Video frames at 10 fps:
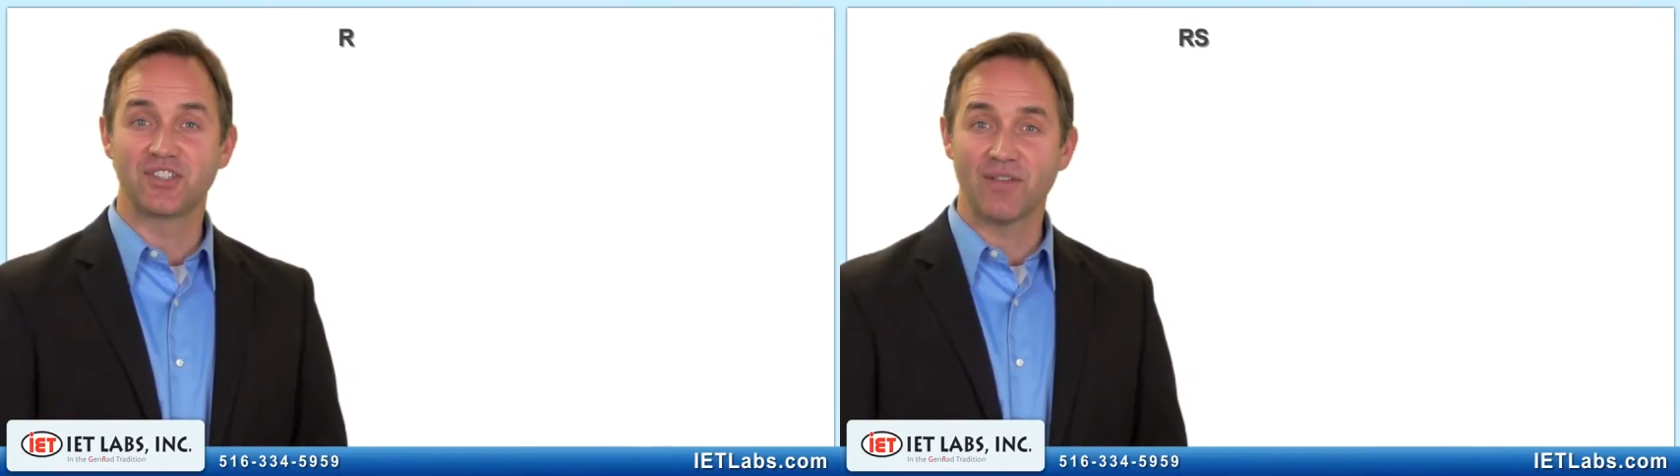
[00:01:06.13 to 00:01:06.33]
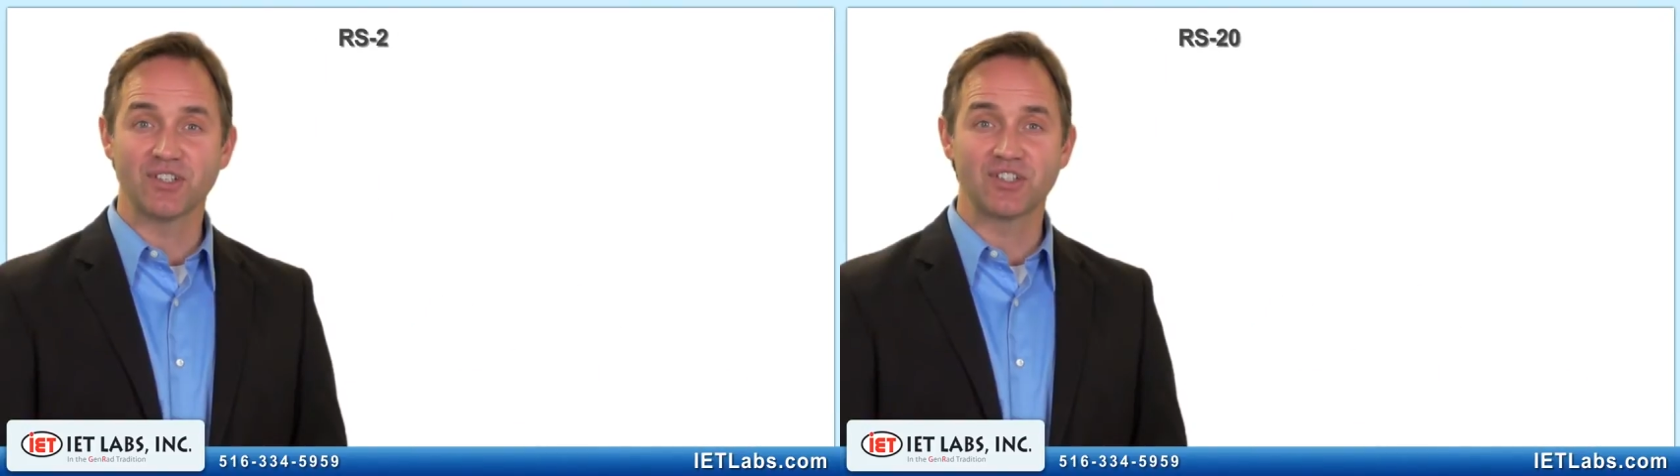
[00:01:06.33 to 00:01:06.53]

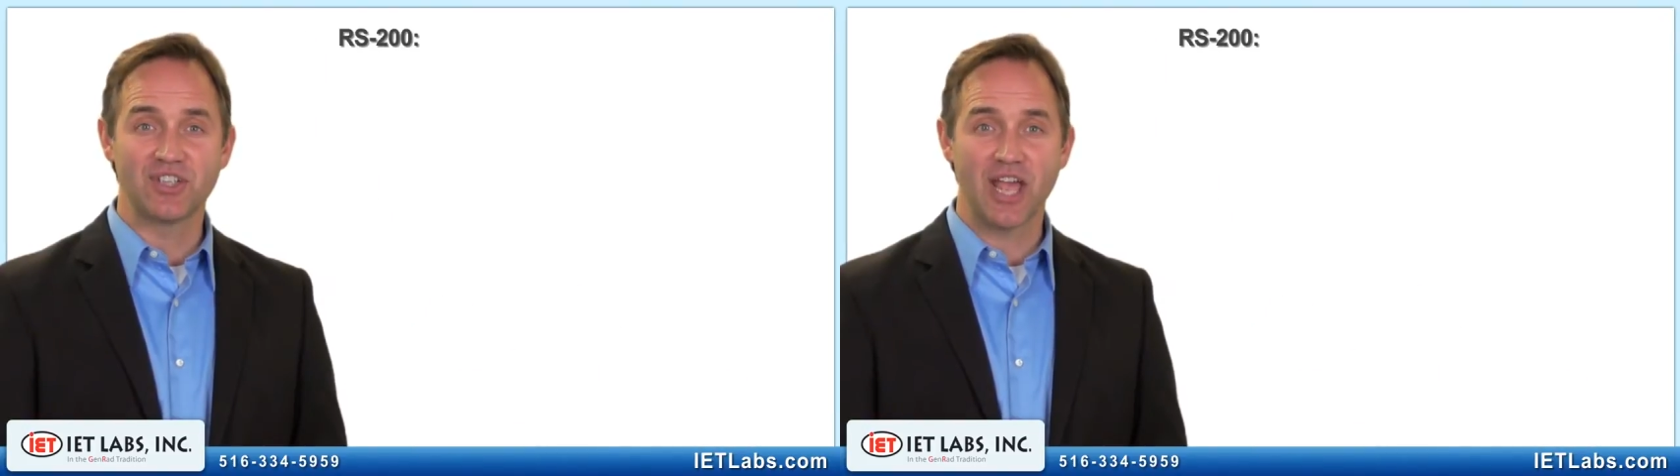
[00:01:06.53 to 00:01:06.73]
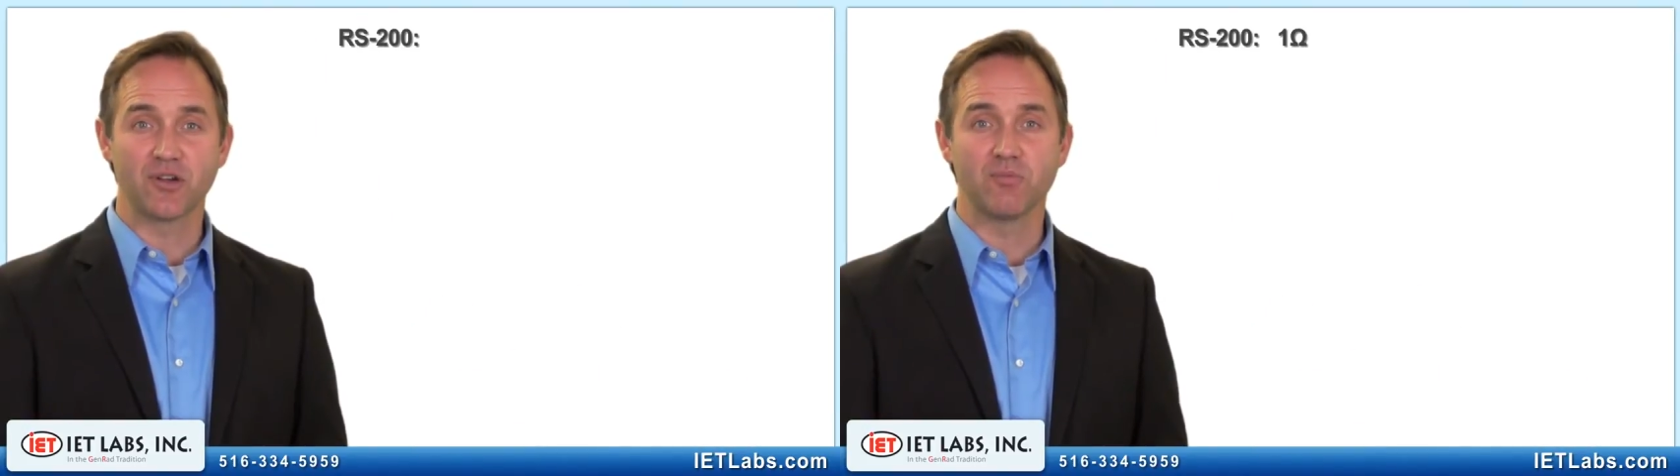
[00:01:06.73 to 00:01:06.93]
7
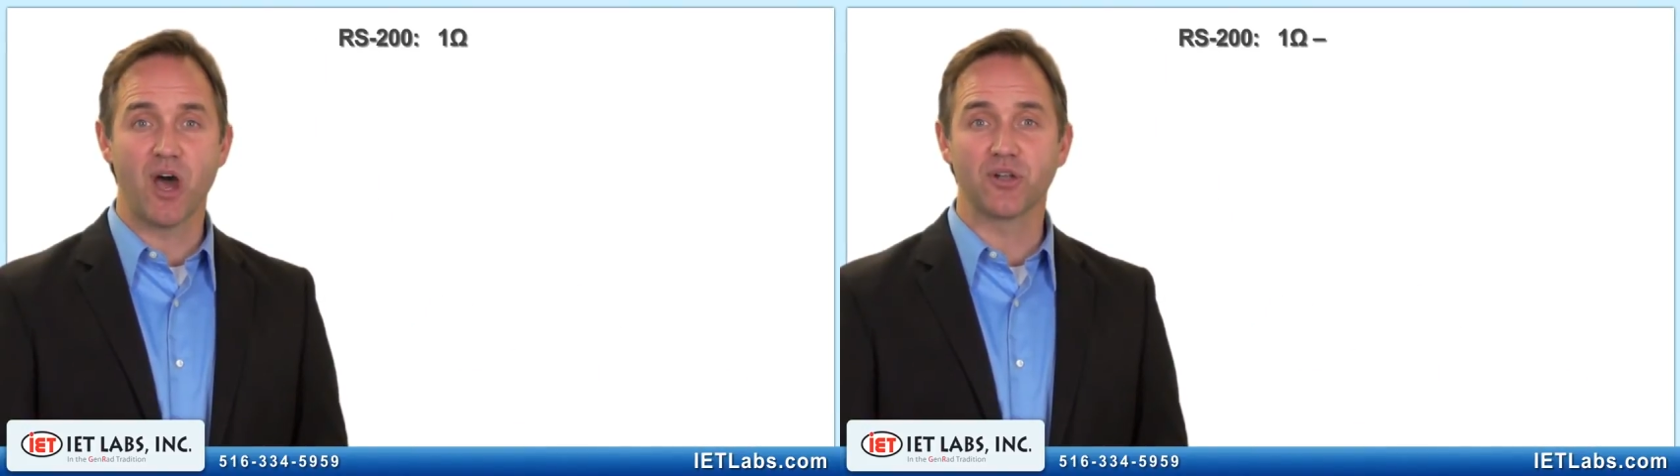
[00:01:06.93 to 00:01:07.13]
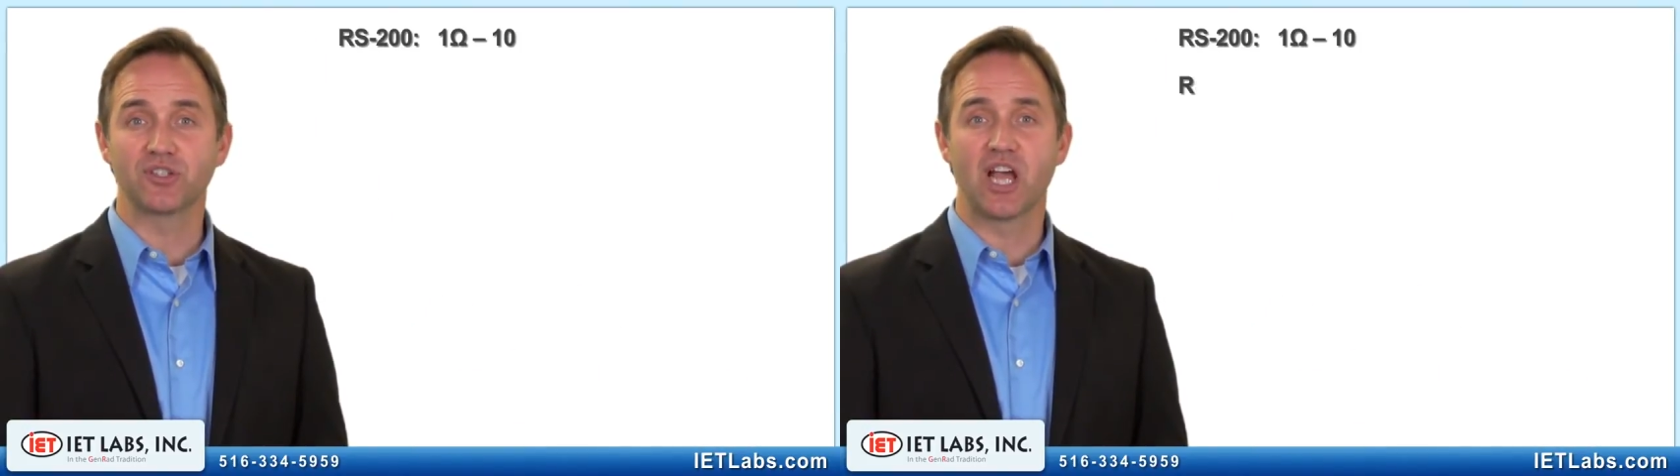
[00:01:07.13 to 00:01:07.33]
standard
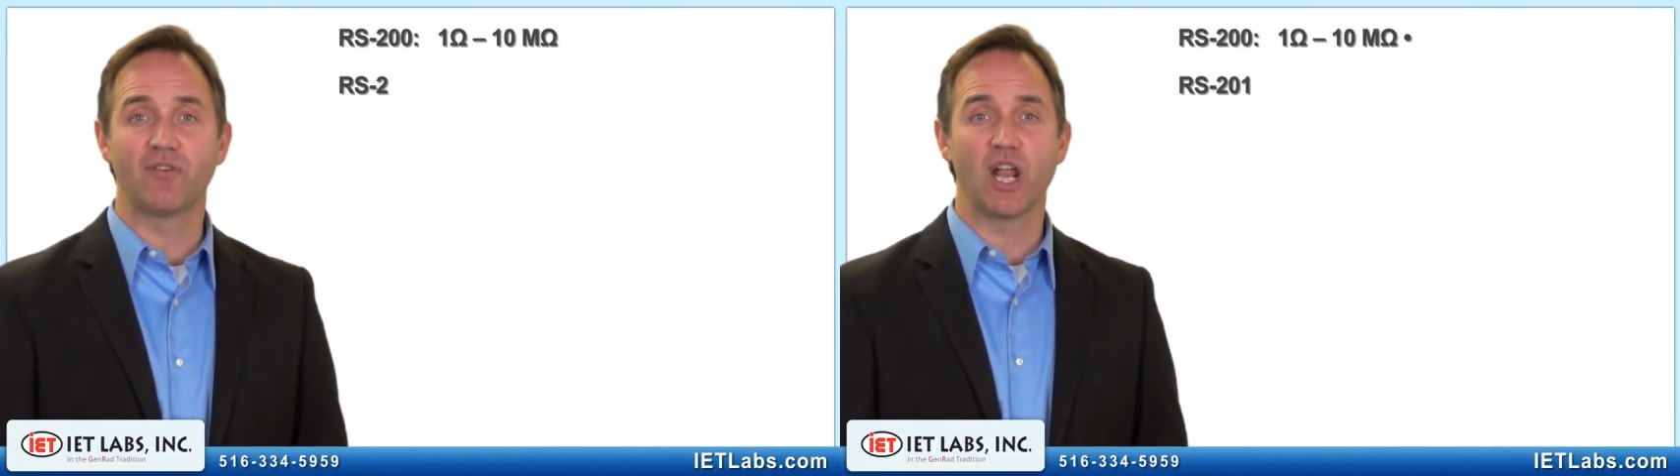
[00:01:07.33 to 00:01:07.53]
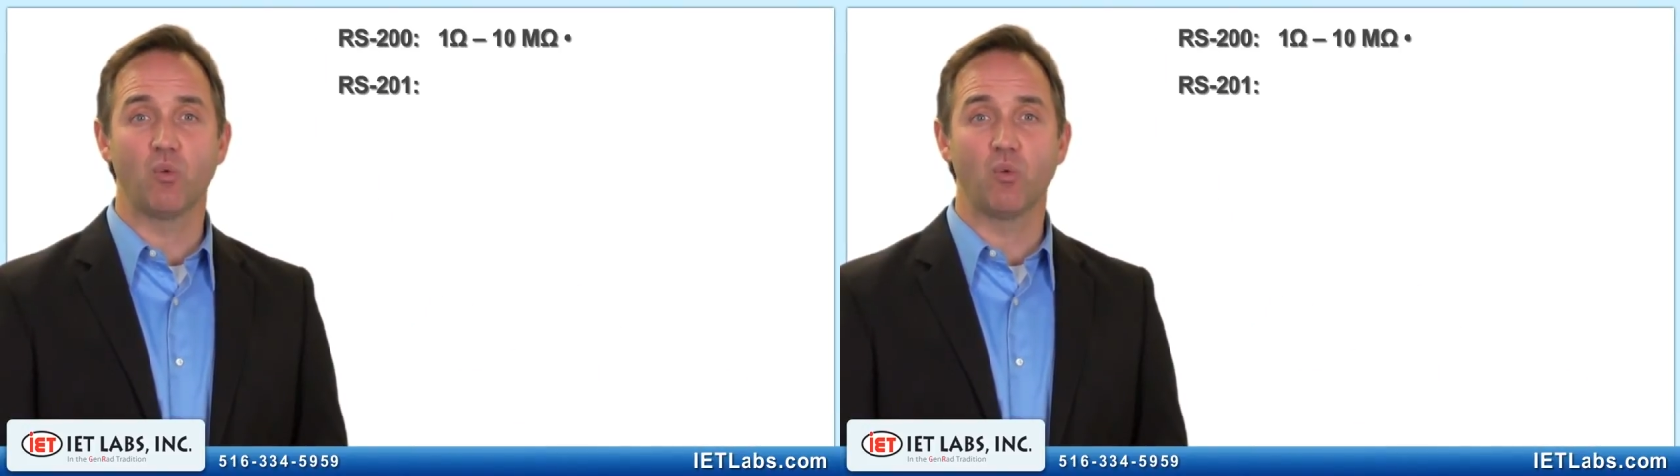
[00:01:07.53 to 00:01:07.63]
models cover a